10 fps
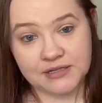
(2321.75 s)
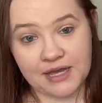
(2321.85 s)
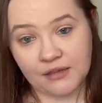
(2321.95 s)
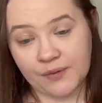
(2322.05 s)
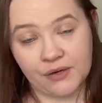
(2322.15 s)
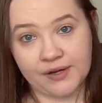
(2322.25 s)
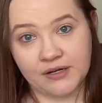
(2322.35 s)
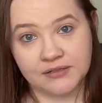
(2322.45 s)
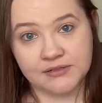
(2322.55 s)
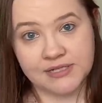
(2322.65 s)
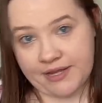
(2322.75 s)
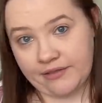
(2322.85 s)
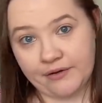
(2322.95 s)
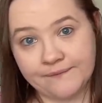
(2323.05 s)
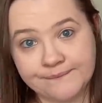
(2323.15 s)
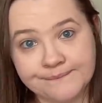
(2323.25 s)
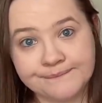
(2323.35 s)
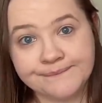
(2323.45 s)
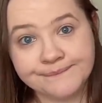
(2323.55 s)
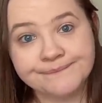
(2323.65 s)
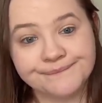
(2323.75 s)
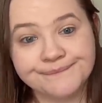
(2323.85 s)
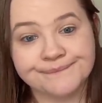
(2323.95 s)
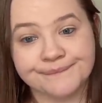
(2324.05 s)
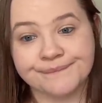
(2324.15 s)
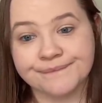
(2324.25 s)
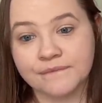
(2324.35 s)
Halloween Quaker together? Mm -hmm.